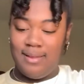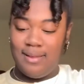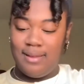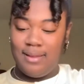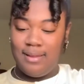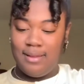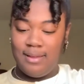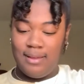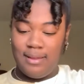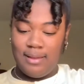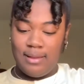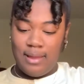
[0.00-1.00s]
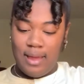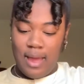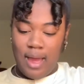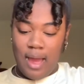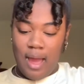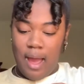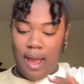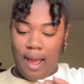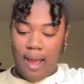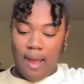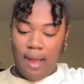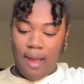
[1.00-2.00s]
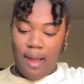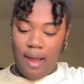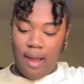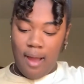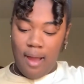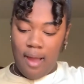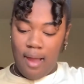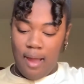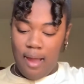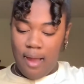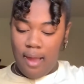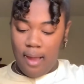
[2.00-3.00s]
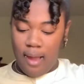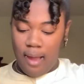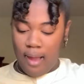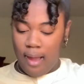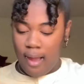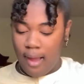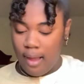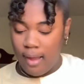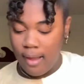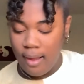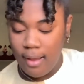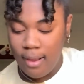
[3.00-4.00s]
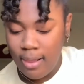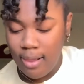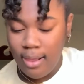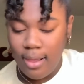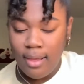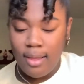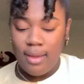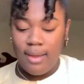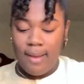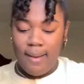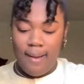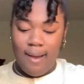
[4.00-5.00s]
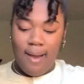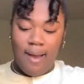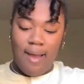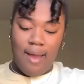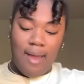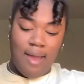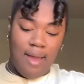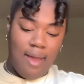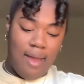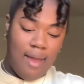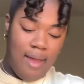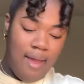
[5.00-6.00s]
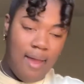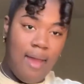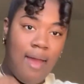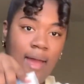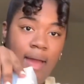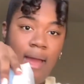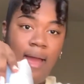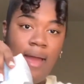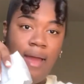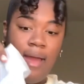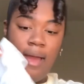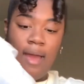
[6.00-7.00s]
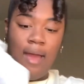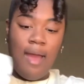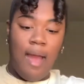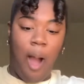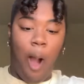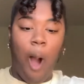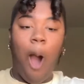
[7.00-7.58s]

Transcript: [no speech]